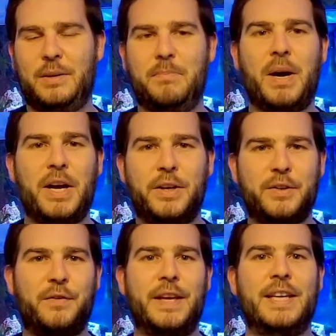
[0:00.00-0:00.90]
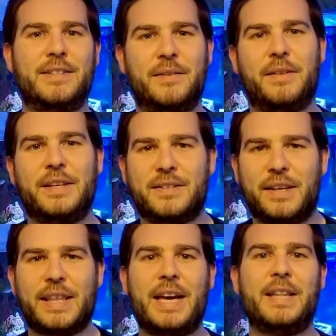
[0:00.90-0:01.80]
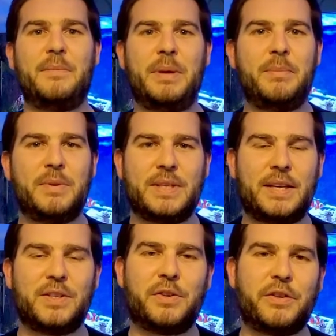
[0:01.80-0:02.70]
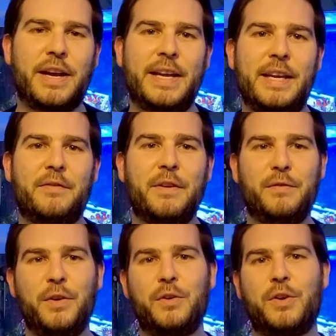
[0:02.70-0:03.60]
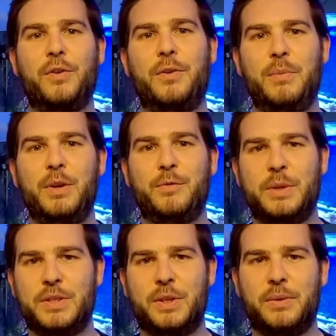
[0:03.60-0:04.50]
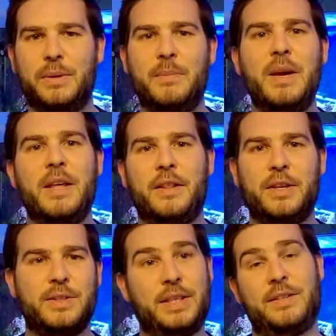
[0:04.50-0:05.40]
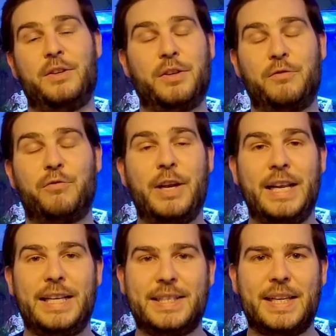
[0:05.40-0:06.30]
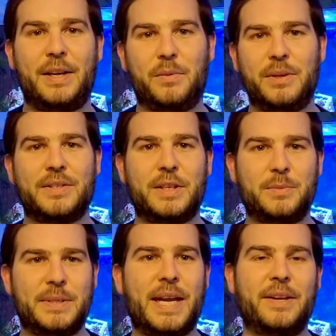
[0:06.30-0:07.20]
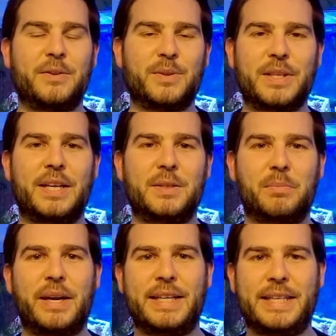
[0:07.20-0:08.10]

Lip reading: biospheres and things like that people tend to create. If they've not got the movement to them, those things are going to really stink once those botanicals start to break